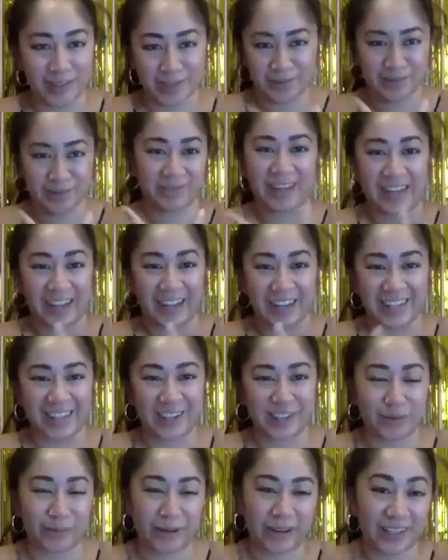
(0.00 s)
So I can't tell
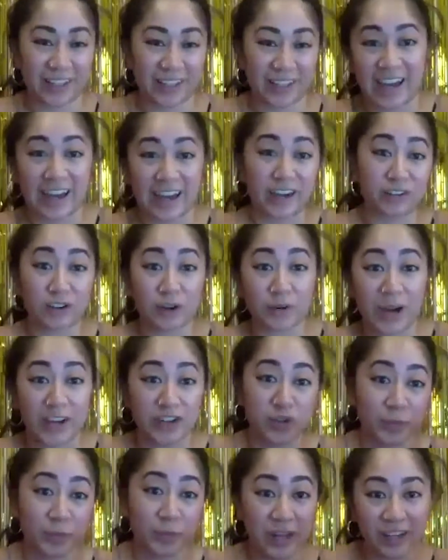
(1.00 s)
you about like how to grow
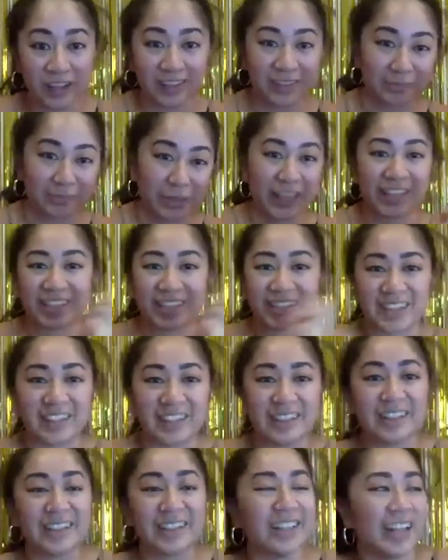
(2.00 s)
hydroponic
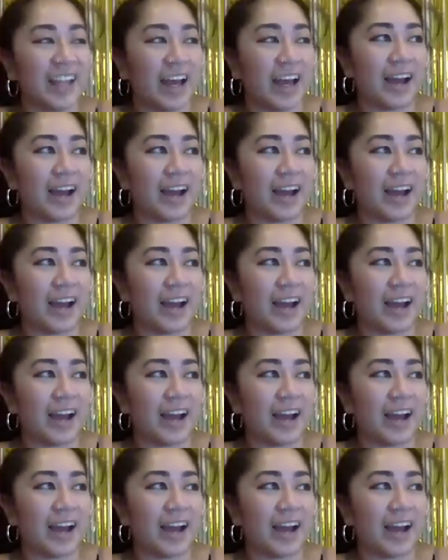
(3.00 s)
plants.